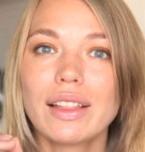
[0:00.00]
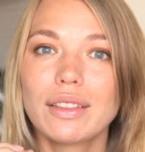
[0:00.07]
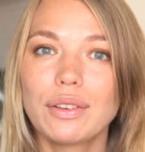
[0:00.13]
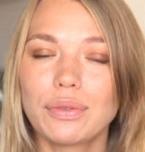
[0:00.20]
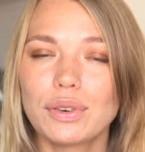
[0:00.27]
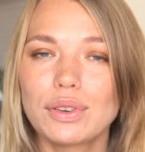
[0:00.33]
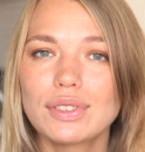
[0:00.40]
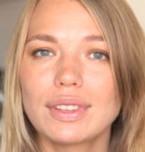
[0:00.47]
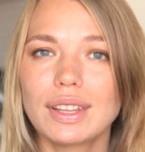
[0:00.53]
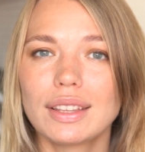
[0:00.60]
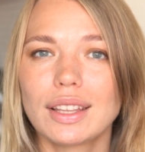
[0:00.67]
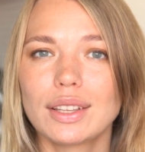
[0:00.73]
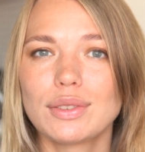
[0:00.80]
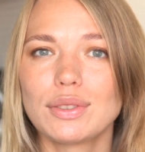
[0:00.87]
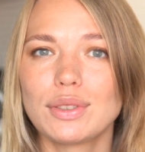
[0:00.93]
The first
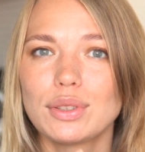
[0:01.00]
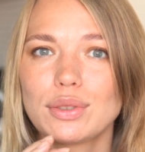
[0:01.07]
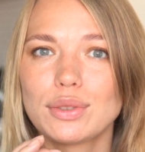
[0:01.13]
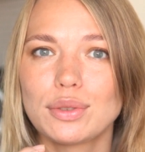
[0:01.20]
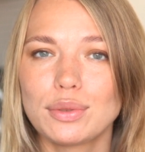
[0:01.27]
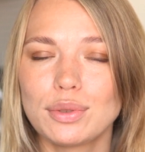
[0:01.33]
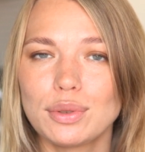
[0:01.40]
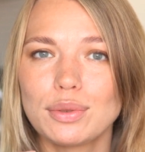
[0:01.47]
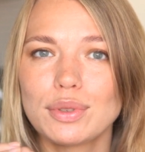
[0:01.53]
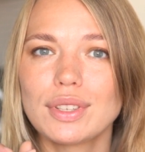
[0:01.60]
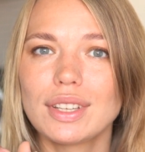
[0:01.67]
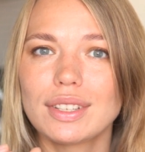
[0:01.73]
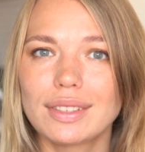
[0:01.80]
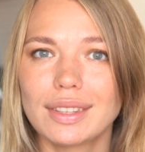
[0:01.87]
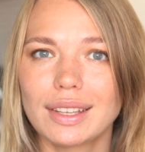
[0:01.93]
thing that you need to use
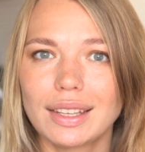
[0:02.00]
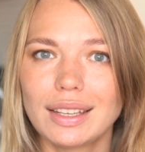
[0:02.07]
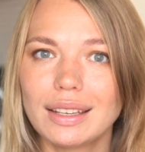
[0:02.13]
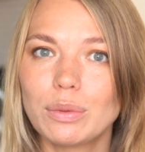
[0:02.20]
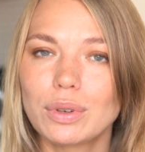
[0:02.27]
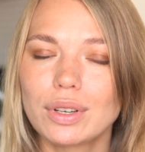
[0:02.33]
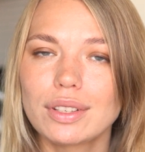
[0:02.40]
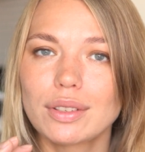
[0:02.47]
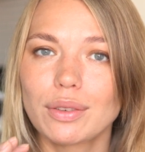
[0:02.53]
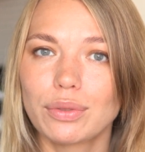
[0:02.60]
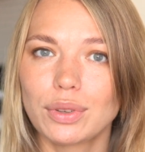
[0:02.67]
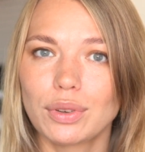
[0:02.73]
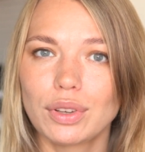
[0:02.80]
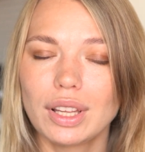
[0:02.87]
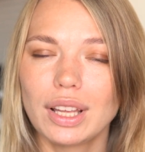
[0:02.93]
is the keywords
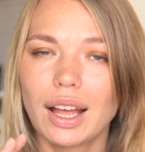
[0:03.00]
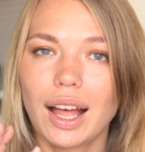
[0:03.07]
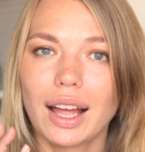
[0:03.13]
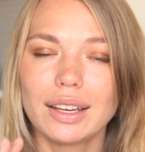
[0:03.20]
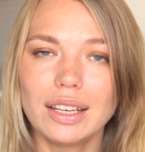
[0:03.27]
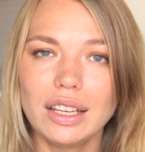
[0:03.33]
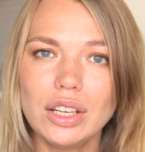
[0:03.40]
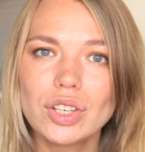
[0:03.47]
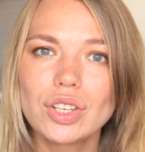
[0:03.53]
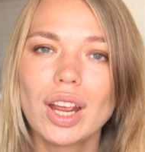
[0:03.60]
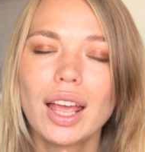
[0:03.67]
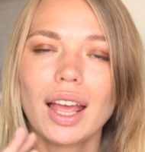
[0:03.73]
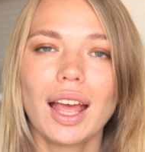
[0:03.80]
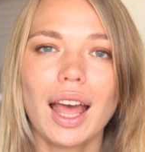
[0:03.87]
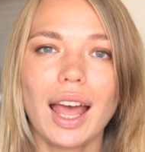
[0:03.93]
of your niche,